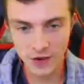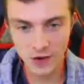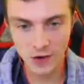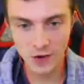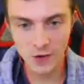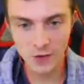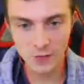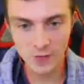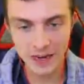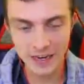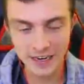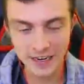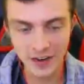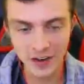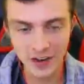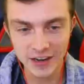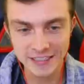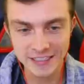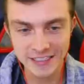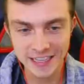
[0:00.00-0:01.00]
Oh my
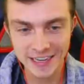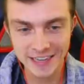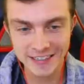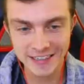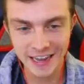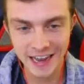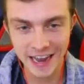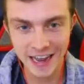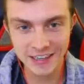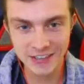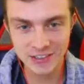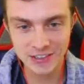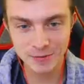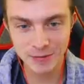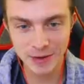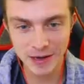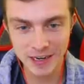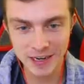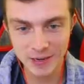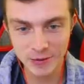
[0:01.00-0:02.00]
gosh, that actually
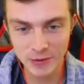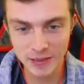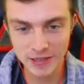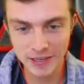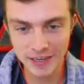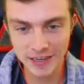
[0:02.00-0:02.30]
might hit one